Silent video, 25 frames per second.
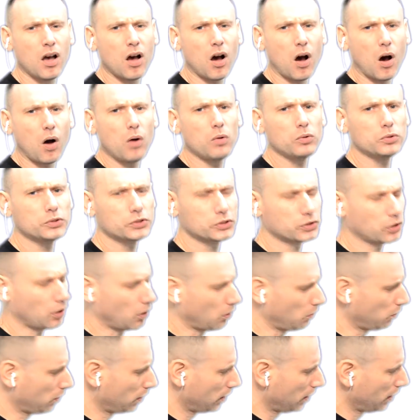
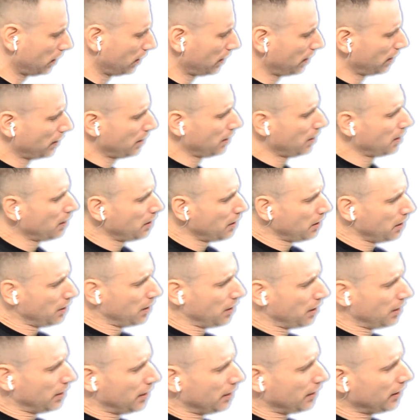Also,
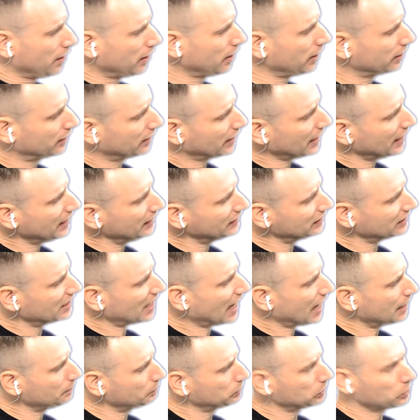these
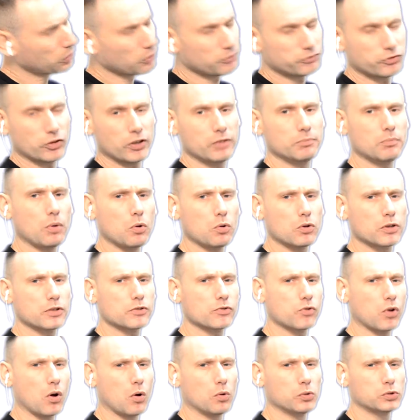types of remote
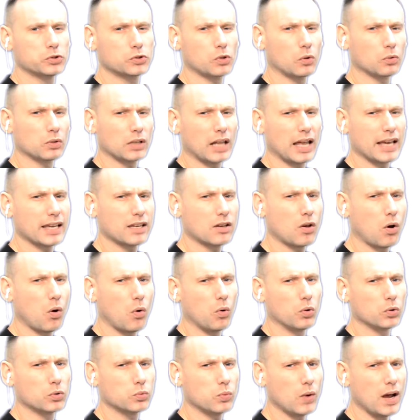controls don't like
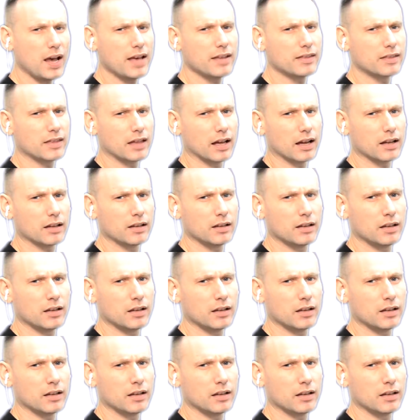cold weather.